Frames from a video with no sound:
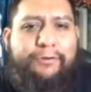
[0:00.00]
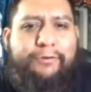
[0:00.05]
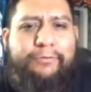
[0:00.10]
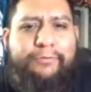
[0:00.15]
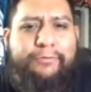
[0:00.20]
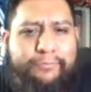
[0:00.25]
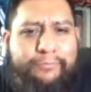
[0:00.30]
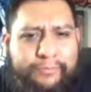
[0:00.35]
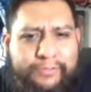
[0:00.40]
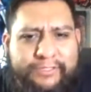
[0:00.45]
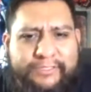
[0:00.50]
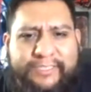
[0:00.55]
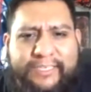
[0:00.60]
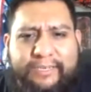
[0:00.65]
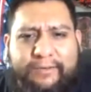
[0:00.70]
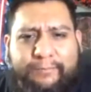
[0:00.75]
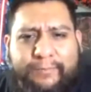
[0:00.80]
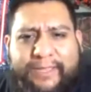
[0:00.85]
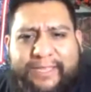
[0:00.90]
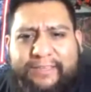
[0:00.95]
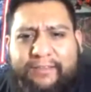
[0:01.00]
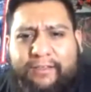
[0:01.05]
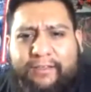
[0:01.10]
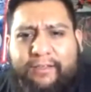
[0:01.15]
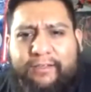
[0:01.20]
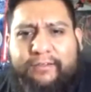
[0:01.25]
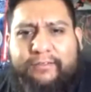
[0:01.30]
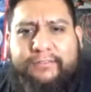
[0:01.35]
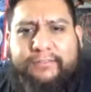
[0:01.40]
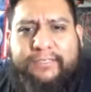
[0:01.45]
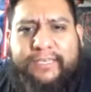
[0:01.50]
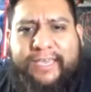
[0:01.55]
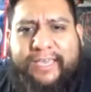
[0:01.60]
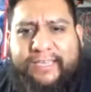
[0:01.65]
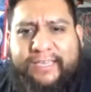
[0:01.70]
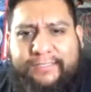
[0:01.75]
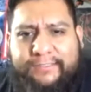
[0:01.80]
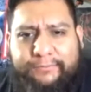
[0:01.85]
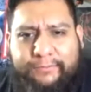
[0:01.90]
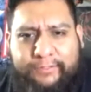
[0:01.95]
Well, is that a bad dog
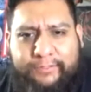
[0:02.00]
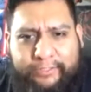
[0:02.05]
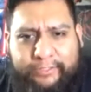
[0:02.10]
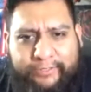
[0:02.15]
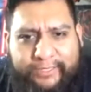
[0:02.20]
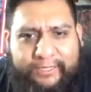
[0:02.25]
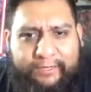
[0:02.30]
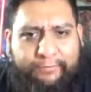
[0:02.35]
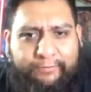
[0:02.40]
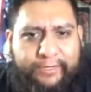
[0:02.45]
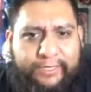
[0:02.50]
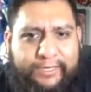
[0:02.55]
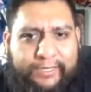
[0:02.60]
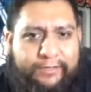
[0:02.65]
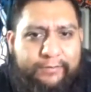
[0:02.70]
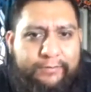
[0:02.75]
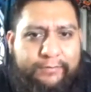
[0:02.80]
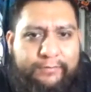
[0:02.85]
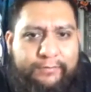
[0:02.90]
hat as well that you got on right now?